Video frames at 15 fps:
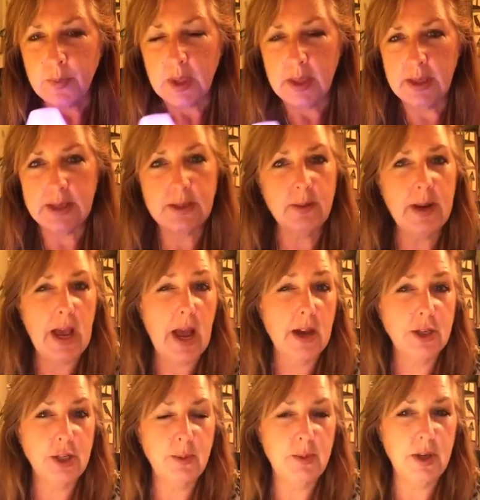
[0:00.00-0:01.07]
This one I
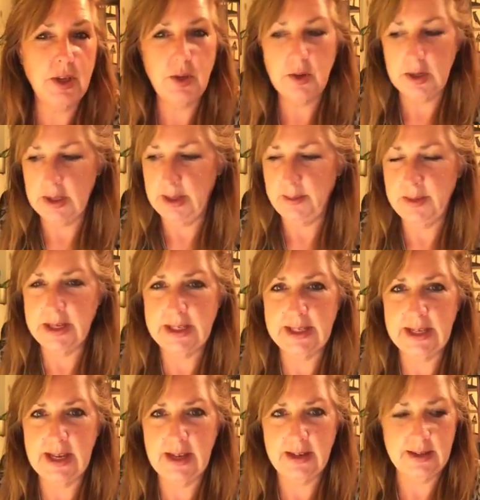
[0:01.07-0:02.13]
actually put eucalyptus
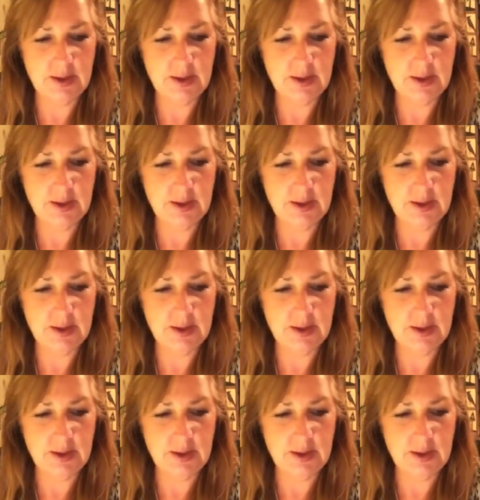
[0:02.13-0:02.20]
in.